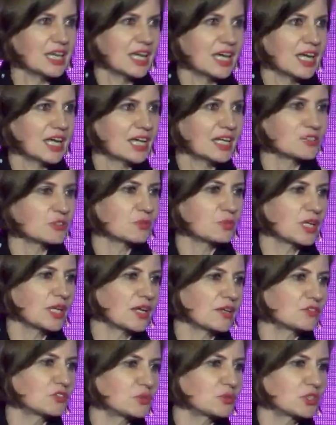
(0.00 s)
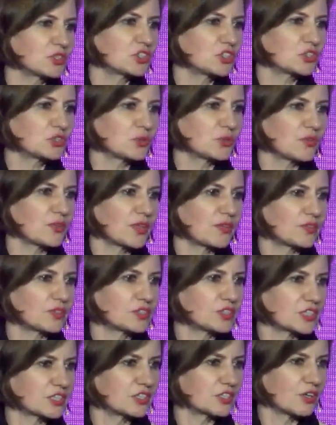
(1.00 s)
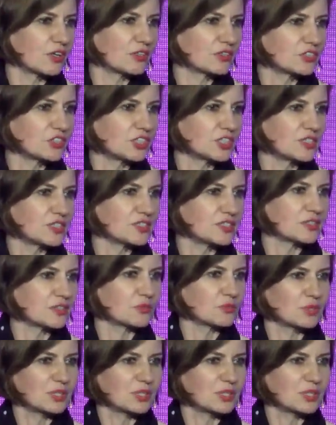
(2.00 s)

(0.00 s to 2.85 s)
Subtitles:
and we have to ensure that the technologies